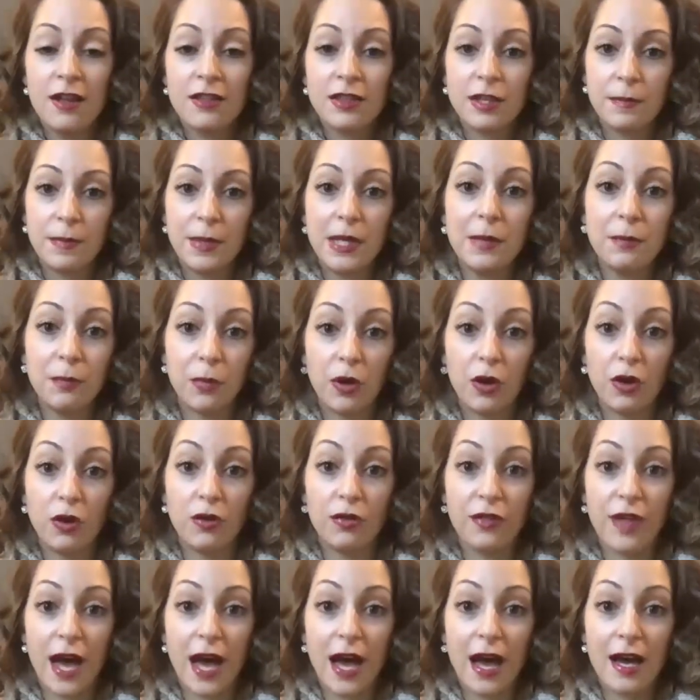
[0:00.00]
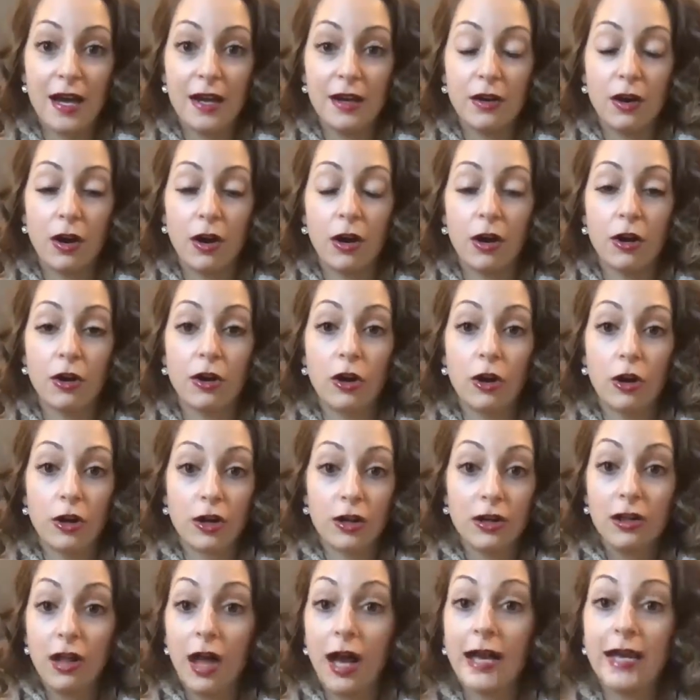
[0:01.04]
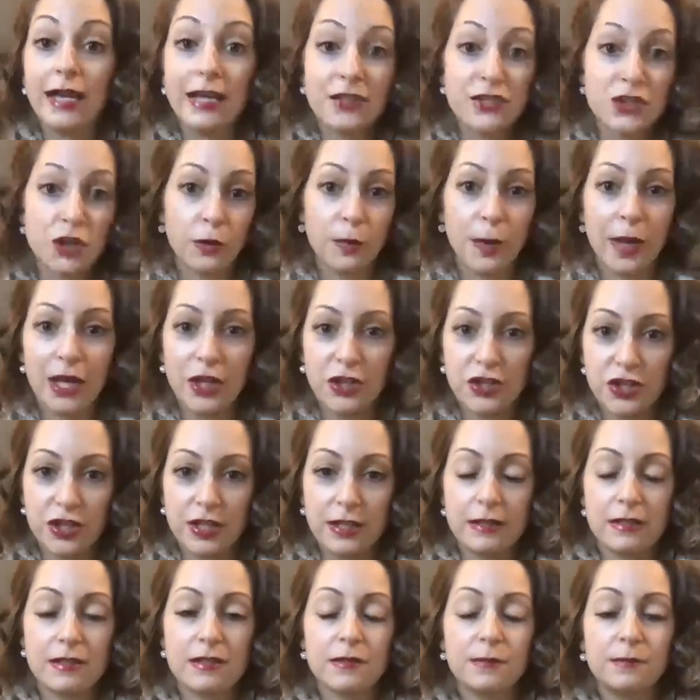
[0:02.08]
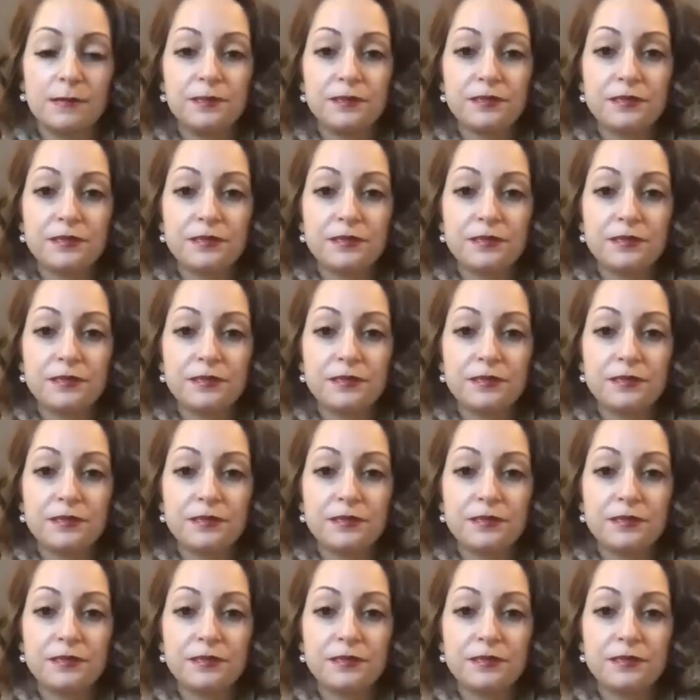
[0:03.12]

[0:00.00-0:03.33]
the people that are our clients, our patients.